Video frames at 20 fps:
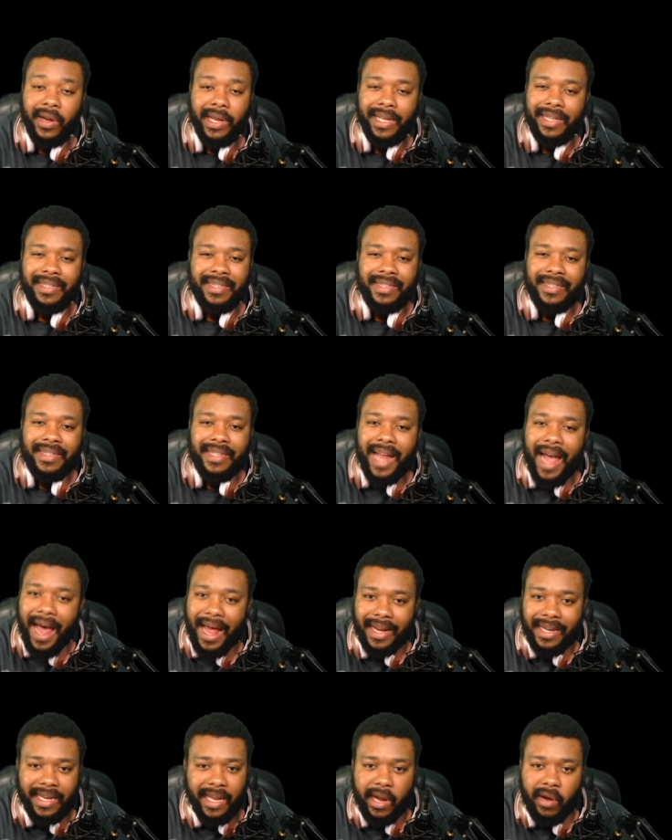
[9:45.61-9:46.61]
it's
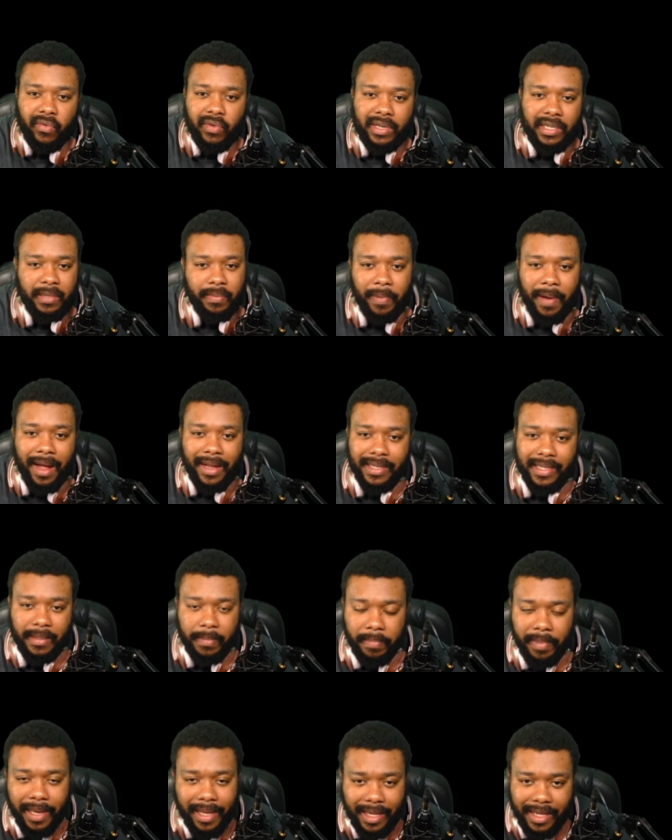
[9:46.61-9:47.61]
not their
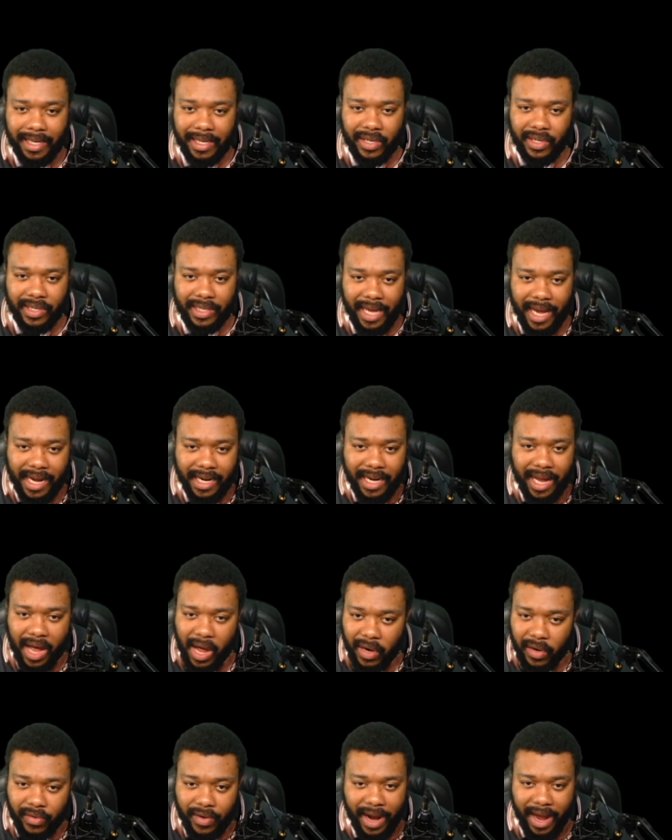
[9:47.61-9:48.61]
responsibility to sign
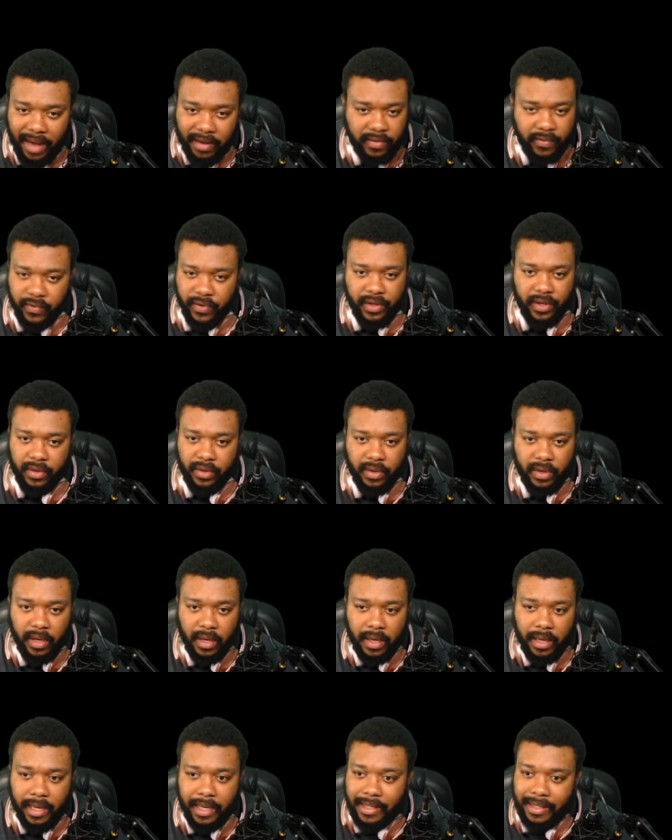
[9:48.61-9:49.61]
autographs for you.
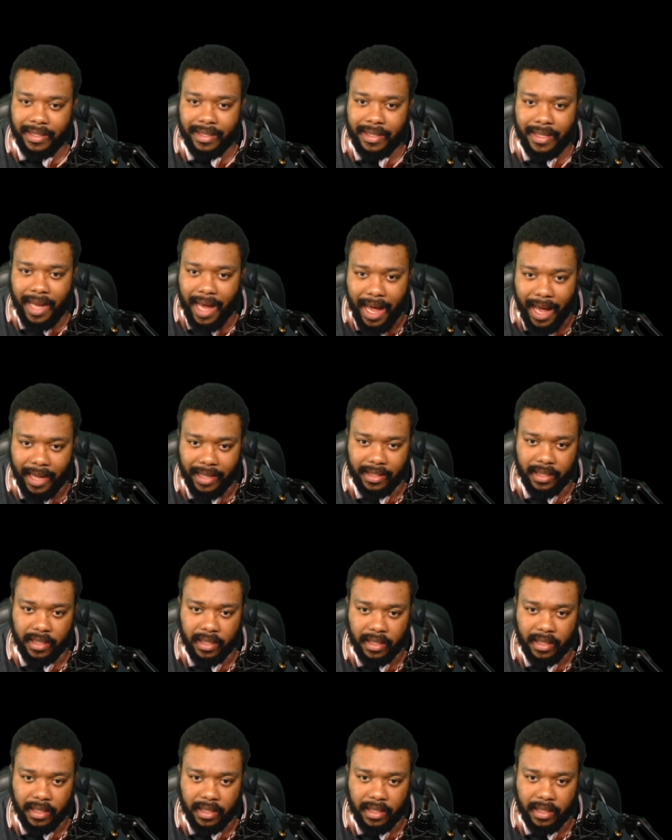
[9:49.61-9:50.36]
It's not.